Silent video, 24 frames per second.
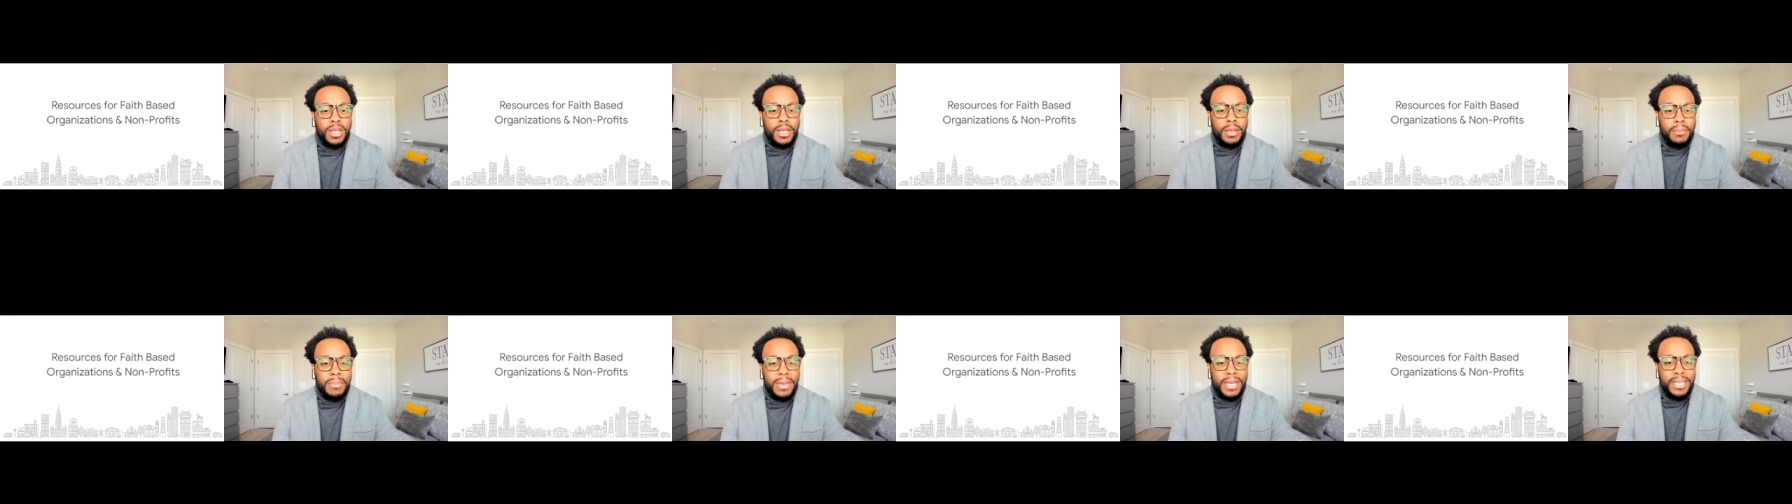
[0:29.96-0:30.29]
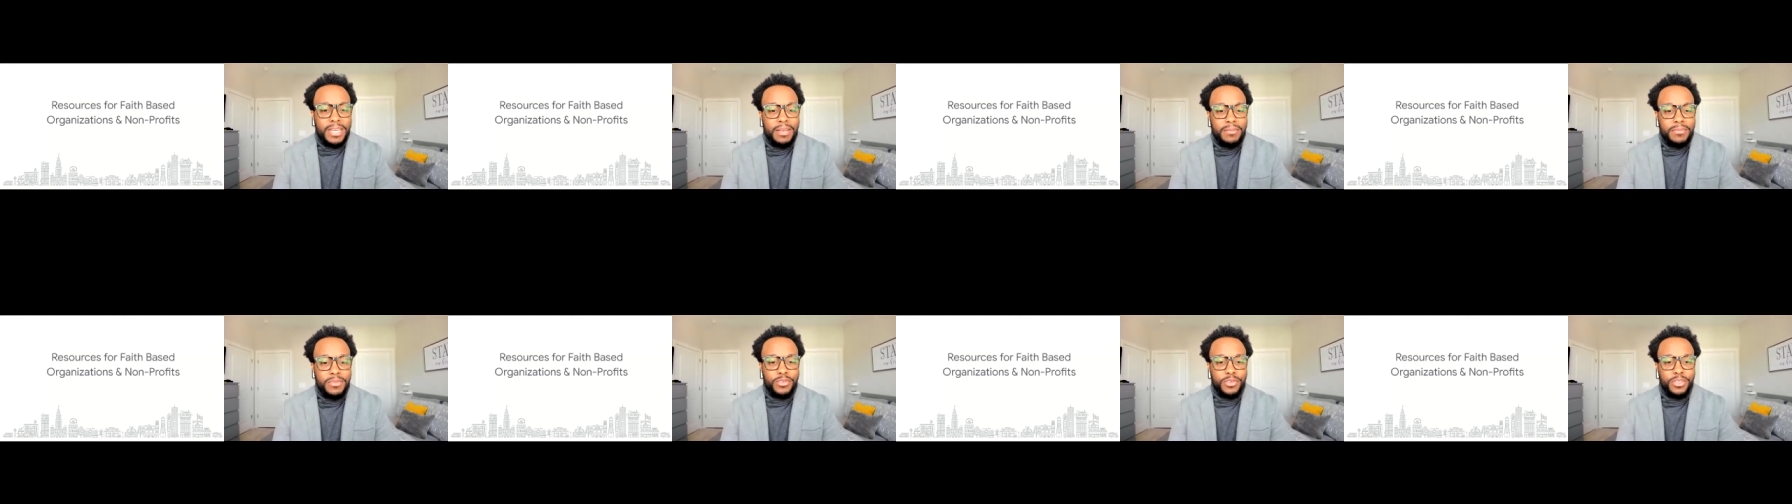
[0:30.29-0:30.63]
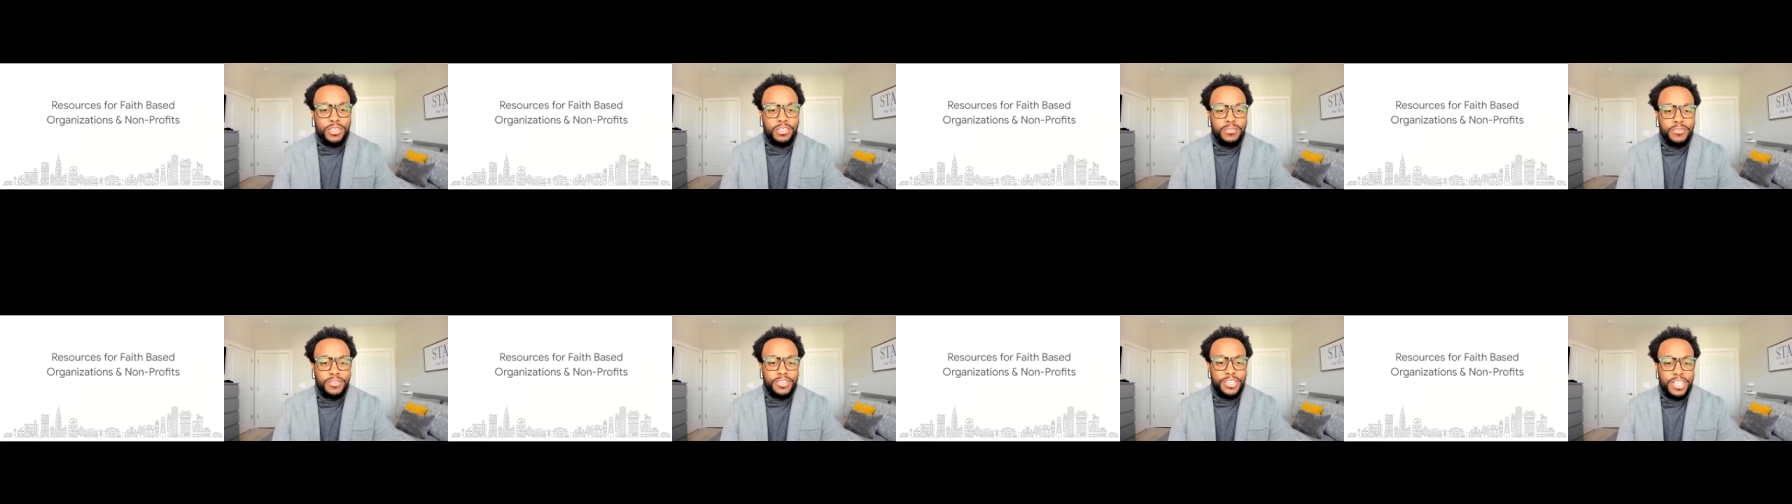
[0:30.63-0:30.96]
My name is
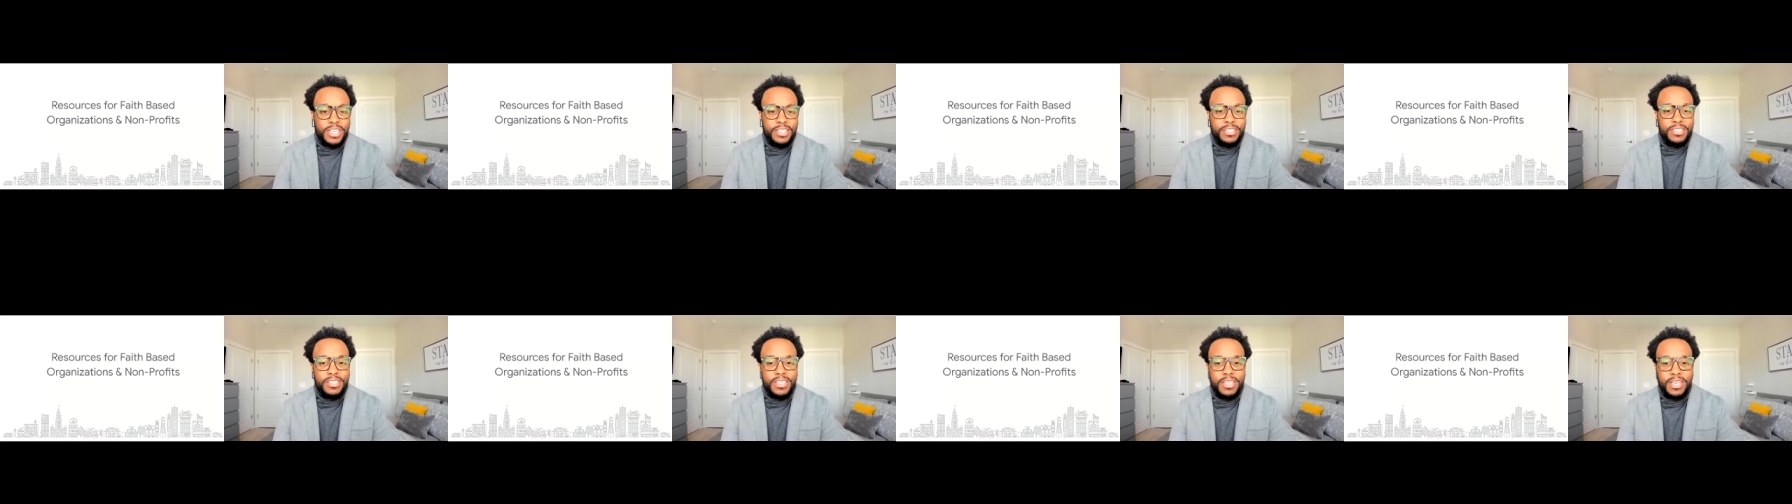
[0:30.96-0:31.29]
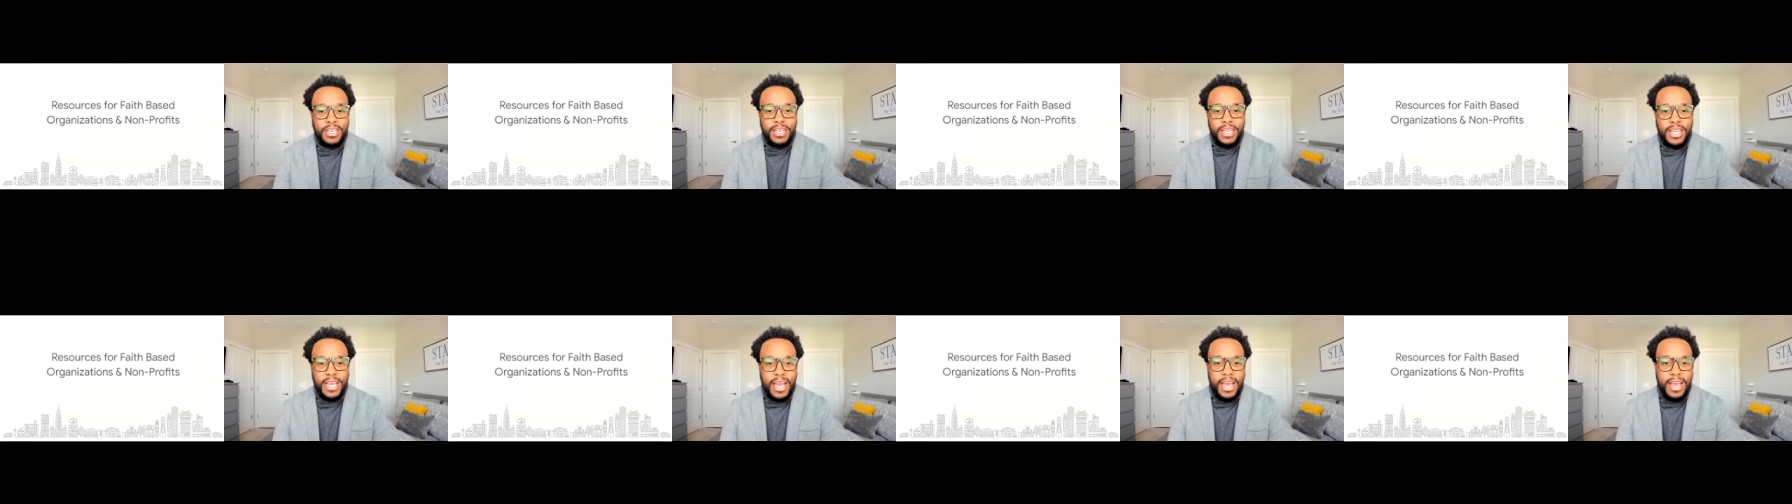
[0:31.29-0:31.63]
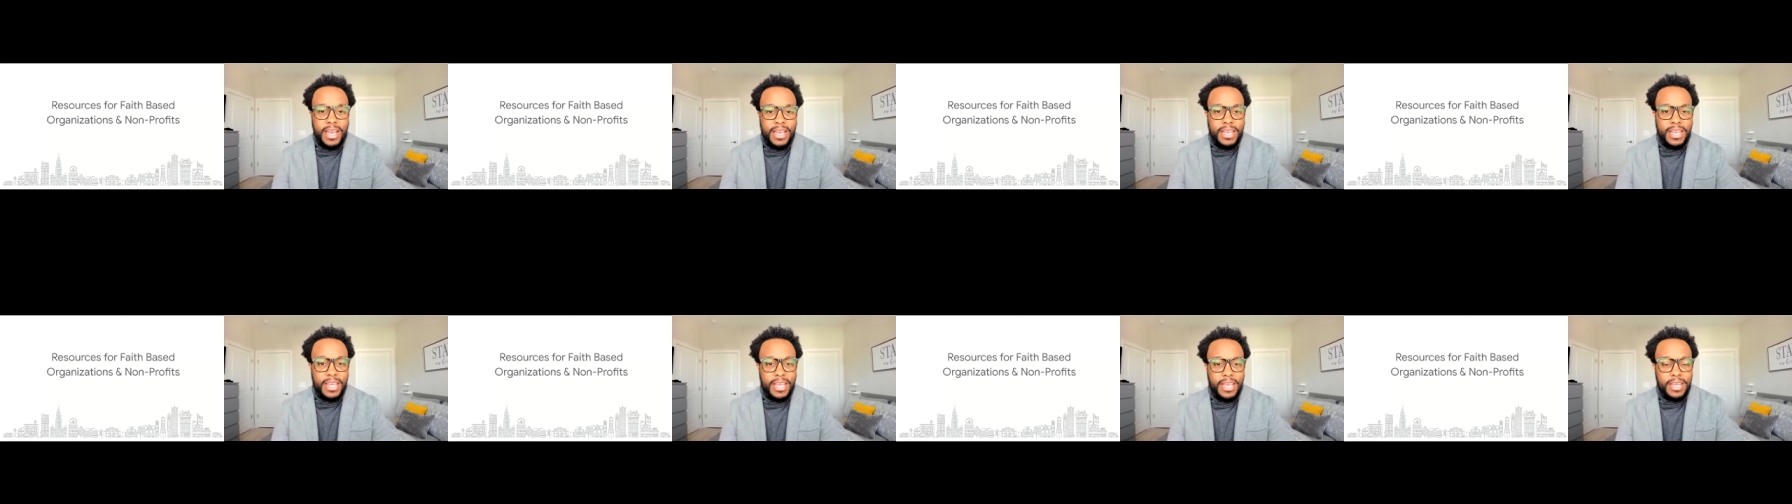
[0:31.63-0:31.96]
Christopher Chestnutt.
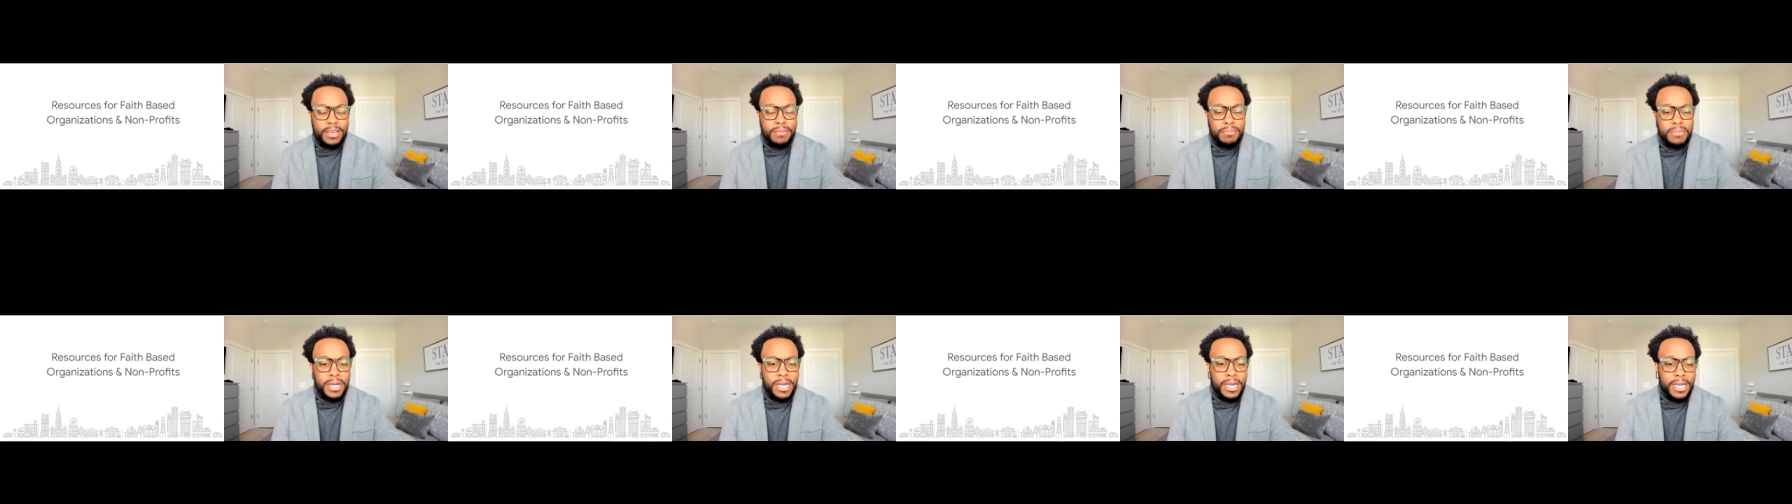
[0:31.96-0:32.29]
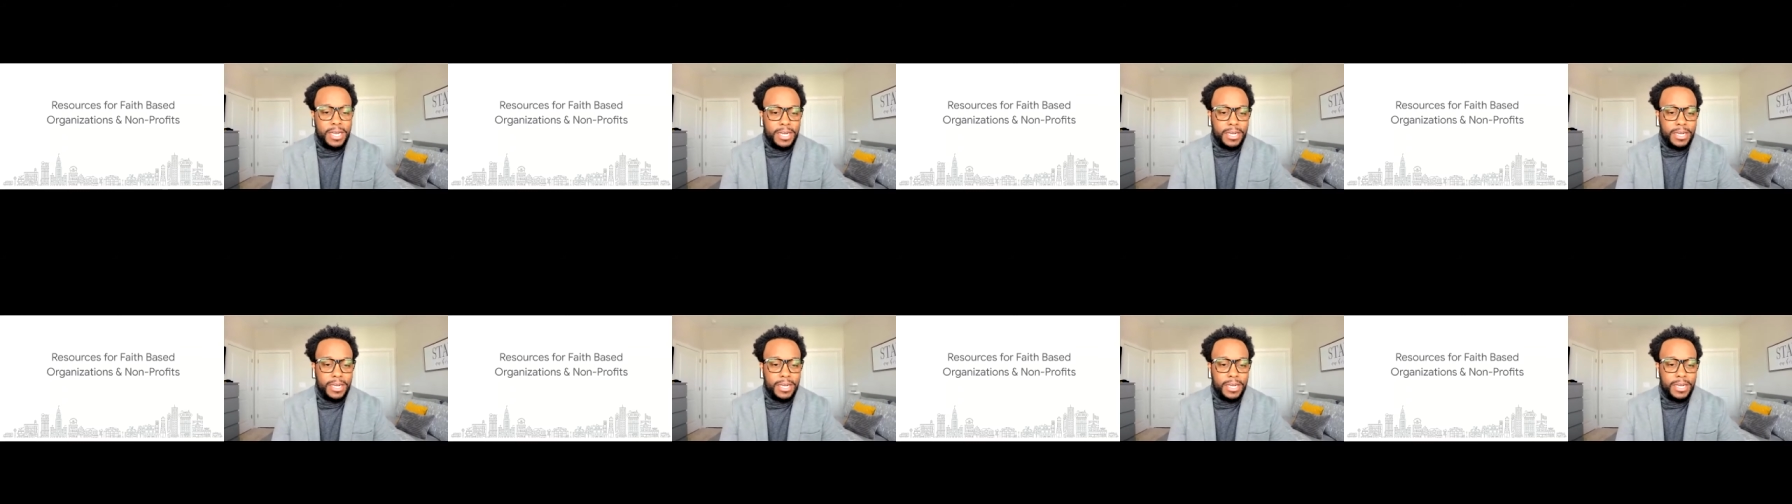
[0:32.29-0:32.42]
I am